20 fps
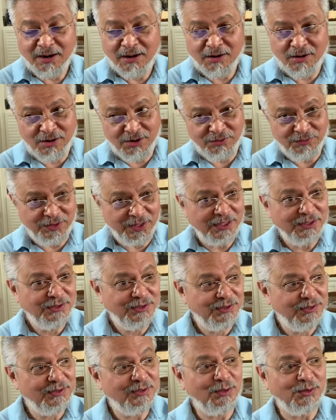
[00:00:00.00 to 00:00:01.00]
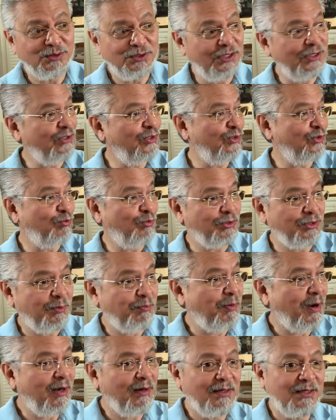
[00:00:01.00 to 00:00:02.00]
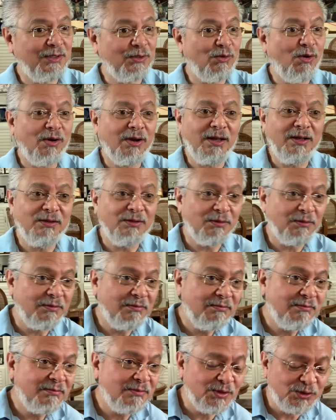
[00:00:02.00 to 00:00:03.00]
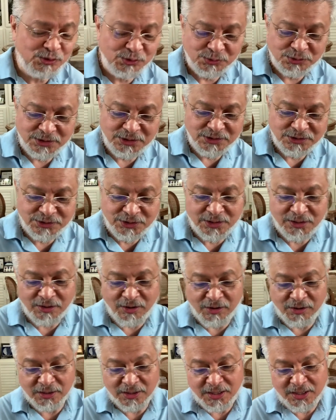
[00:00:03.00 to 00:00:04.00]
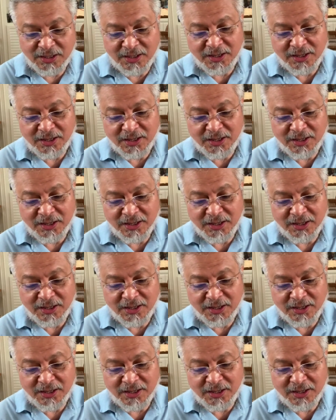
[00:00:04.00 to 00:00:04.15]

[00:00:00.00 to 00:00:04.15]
heard this, so Jesus was apparently talking to the Jews in the synagogue,